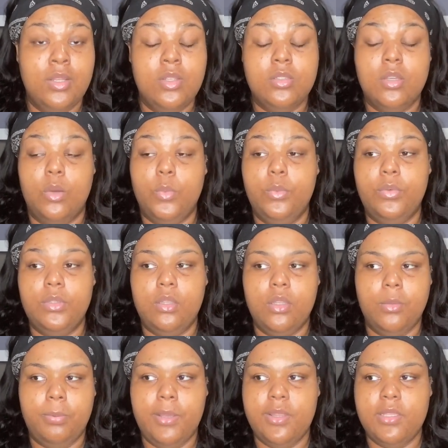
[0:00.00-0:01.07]
So we're really
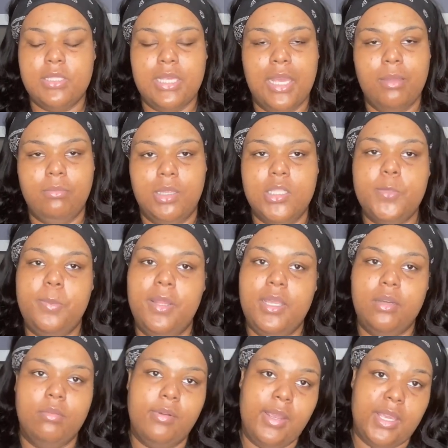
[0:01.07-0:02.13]
going to play this game. Let's play
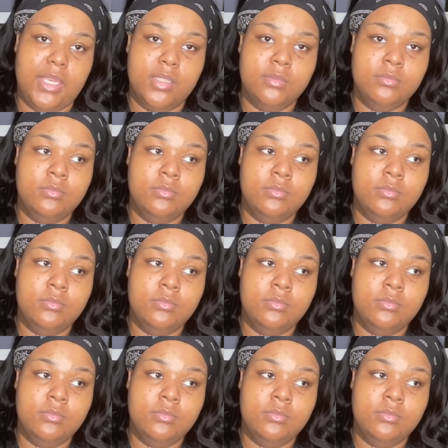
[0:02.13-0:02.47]
it right.